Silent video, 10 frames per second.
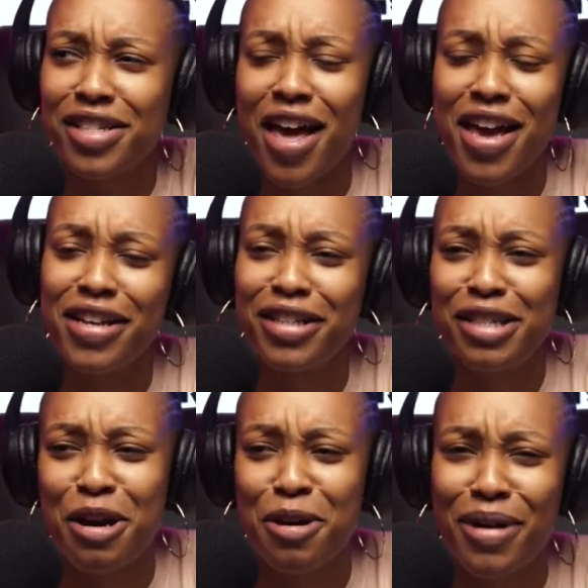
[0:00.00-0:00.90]
and
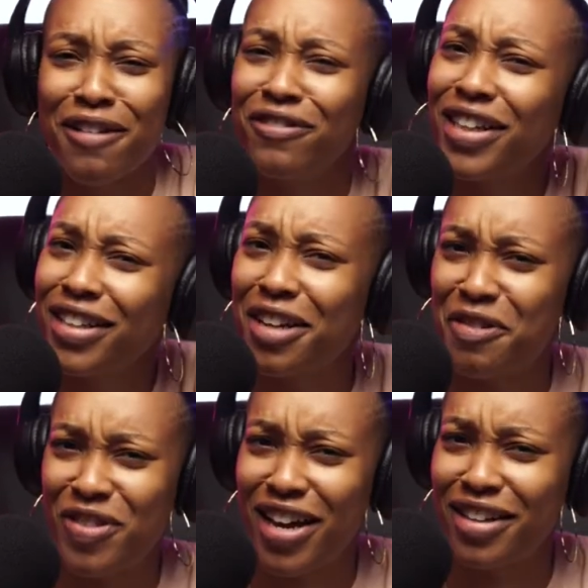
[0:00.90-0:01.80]
I fucking love
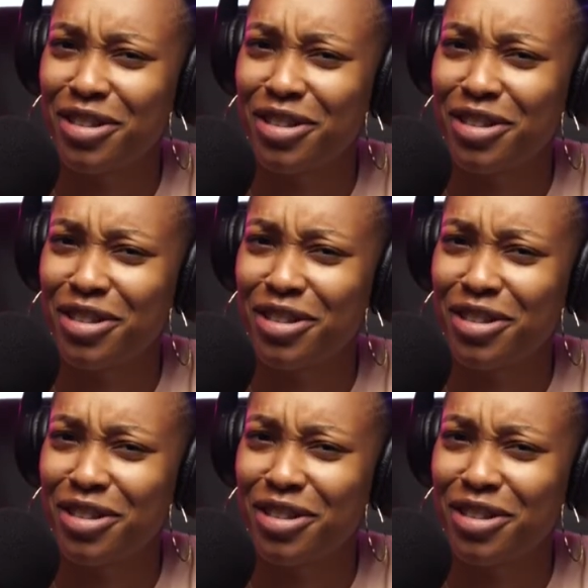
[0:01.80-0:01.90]
that.